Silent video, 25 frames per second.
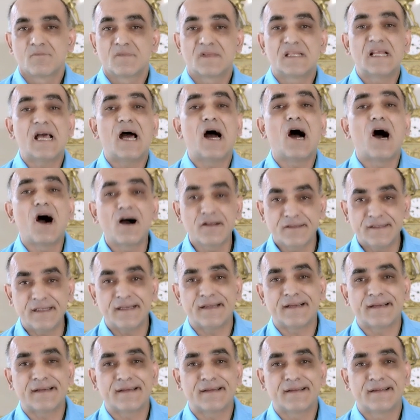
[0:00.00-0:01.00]
The
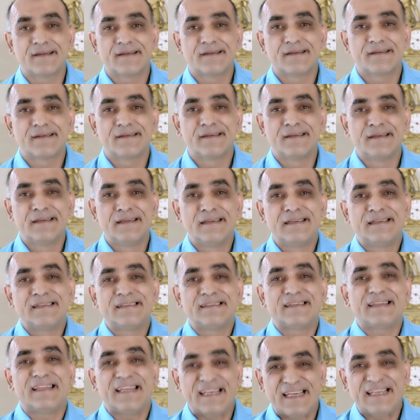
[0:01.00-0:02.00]
other
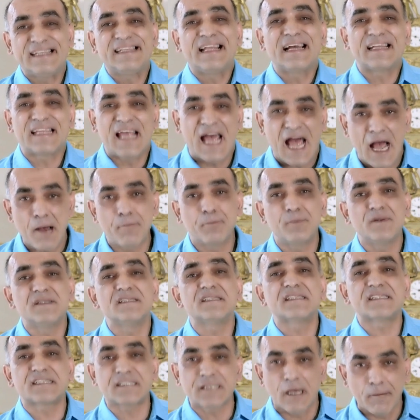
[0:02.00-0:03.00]
thing that
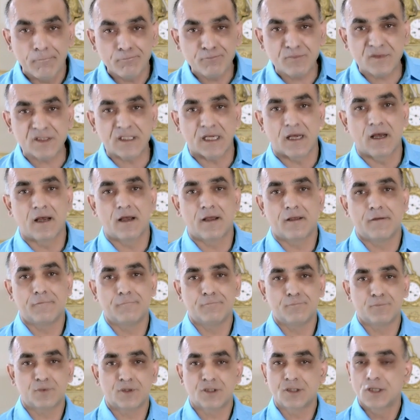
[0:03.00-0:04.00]
happens
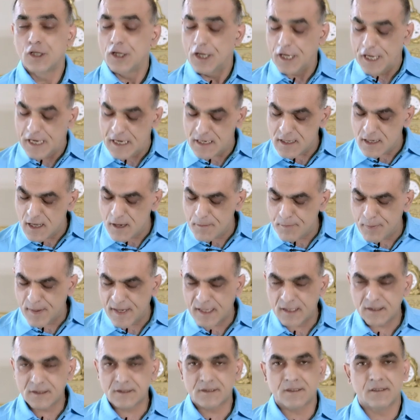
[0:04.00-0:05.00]
sometimes in a
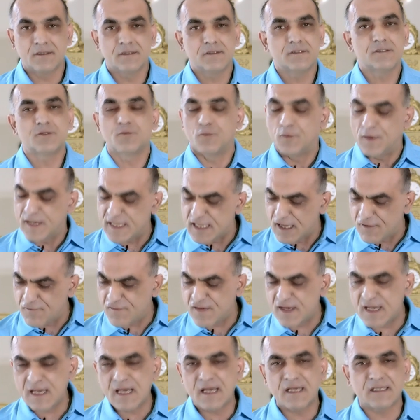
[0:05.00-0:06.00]
patient with a
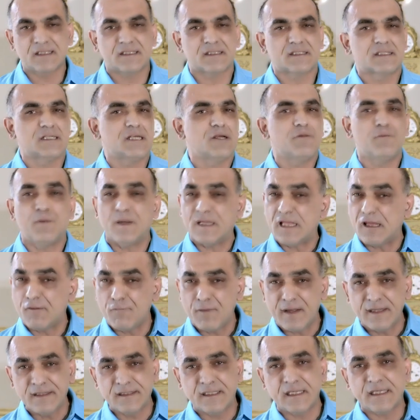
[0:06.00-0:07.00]
VSD, with a
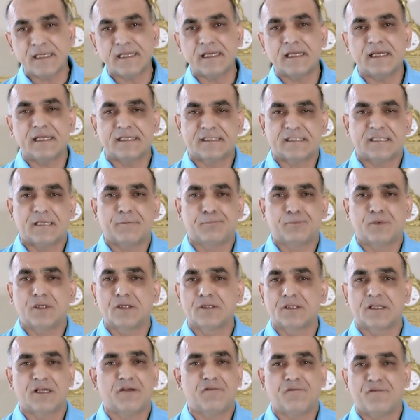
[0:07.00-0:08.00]
ventricular
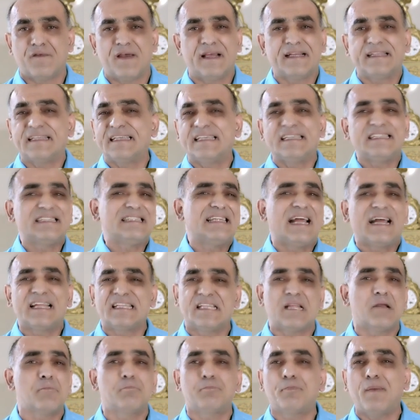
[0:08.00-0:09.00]
septal defect, is
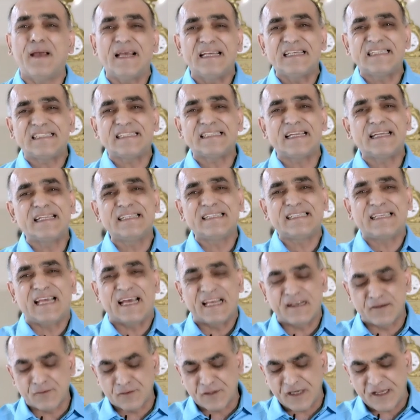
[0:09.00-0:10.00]
that the patient
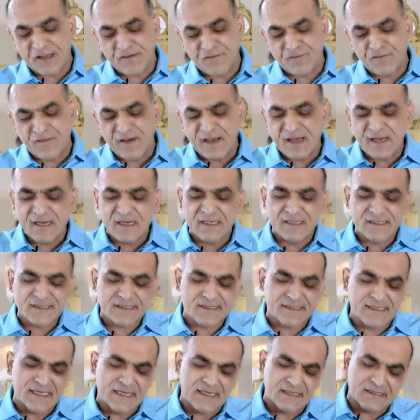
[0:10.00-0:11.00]
can reverse
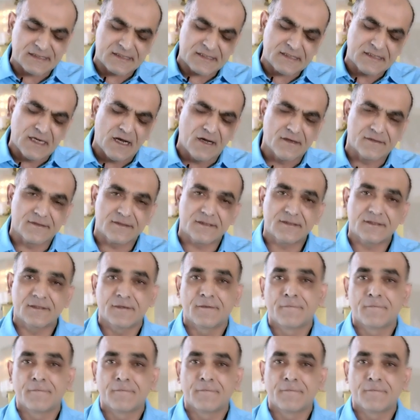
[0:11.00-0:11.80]
their shunt.